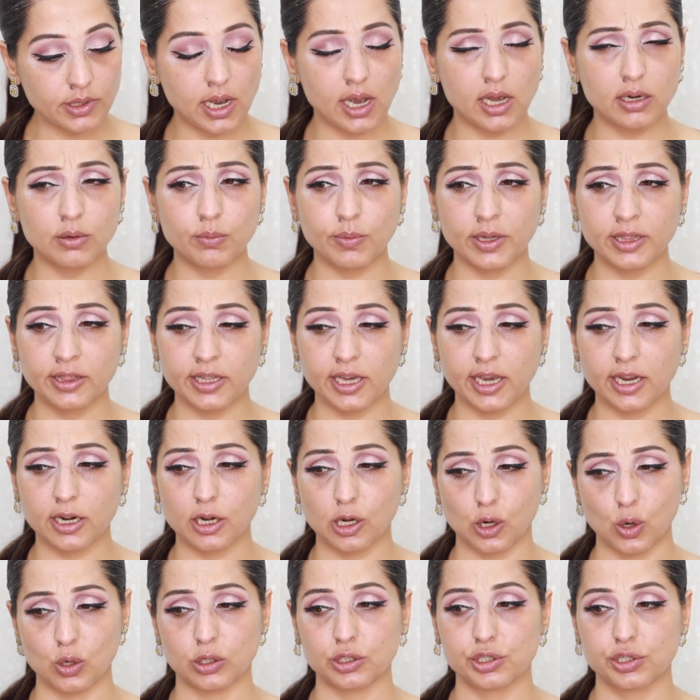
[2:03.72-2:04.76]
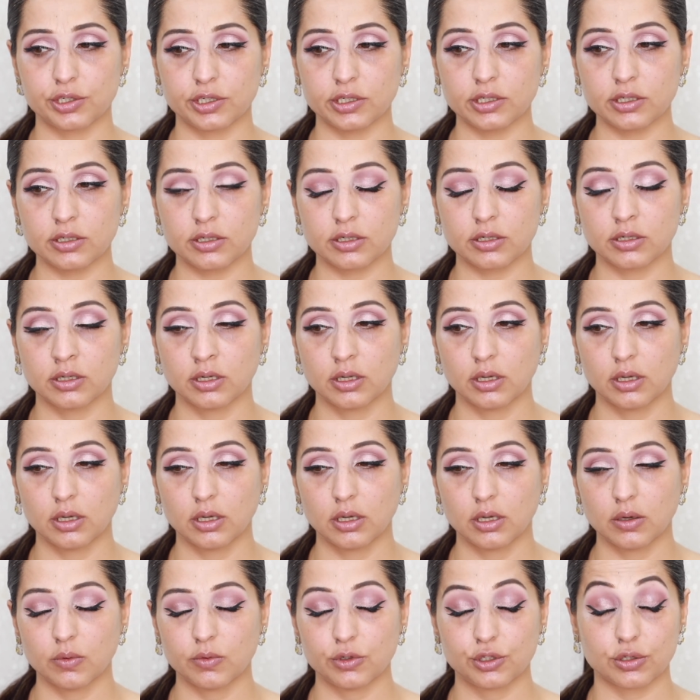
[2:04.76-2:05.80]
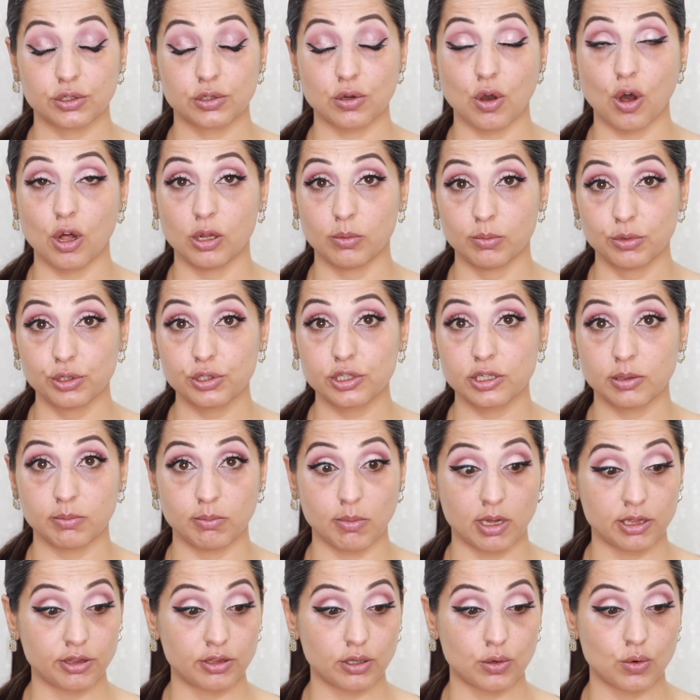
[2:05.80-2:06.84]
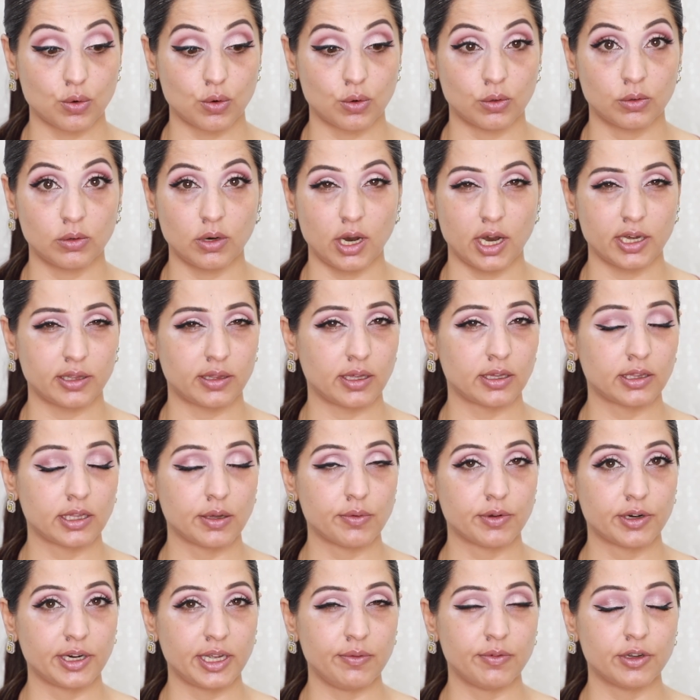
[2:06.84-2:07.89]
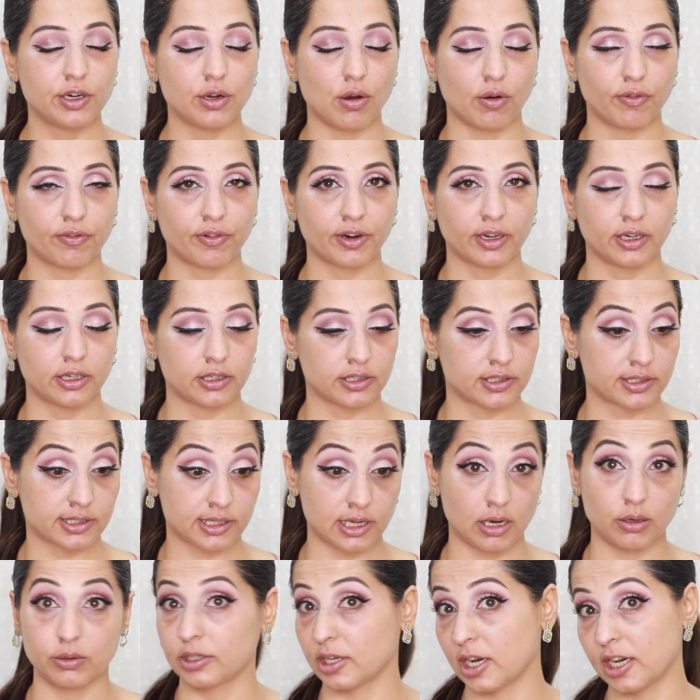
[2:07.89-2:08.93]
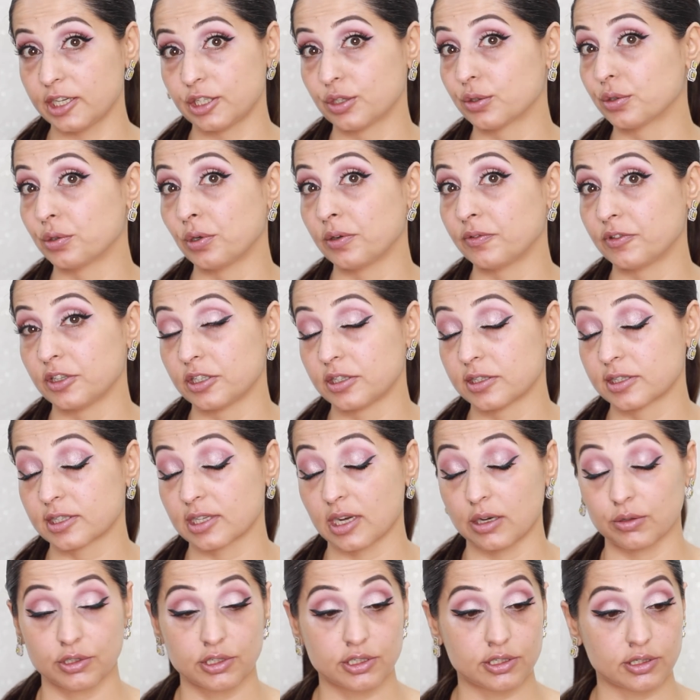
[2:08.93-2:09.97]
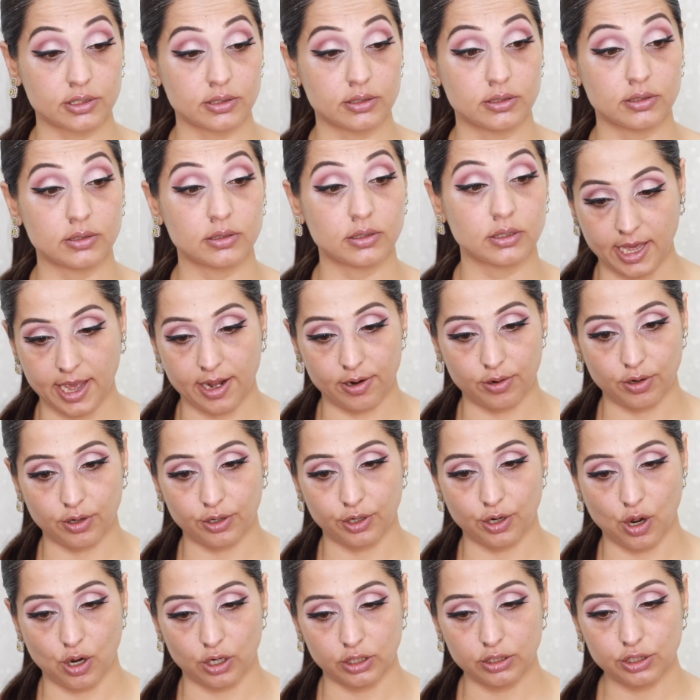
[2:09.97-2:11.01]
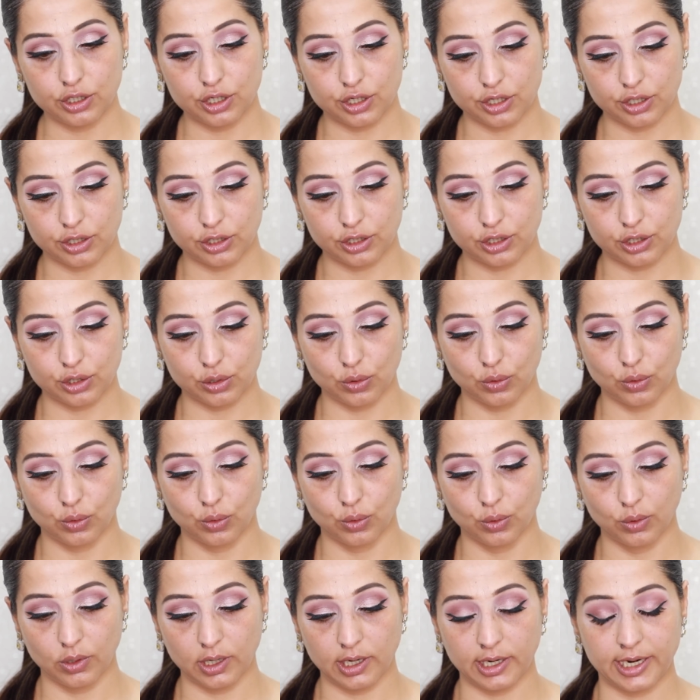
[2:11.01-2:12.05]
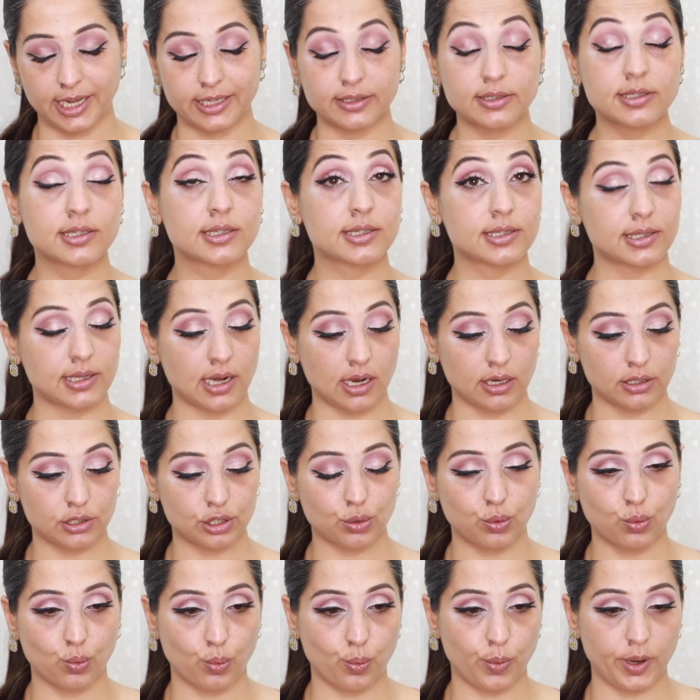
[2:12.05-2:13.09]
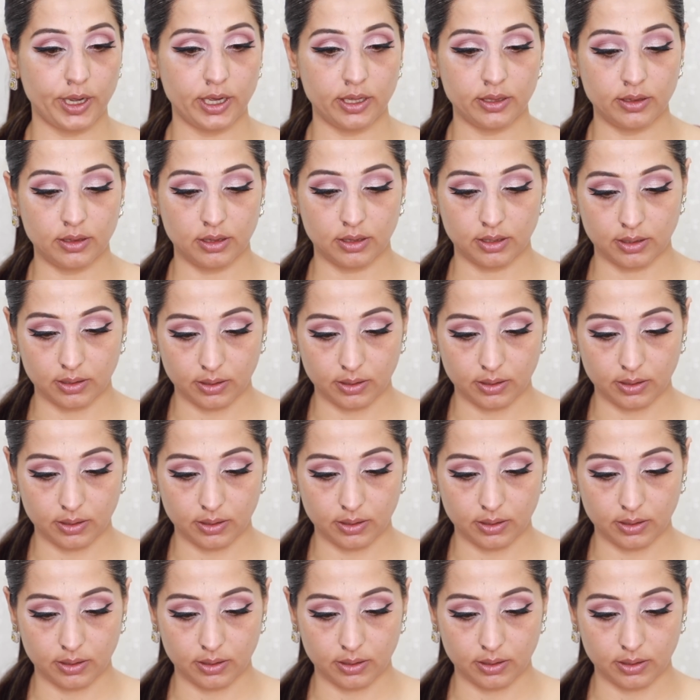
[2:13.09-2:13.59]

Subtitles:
and when they had launched it, which was almost a month ago, I think they were even offering a discount. I don't know if the discount's still there or not. So let's start with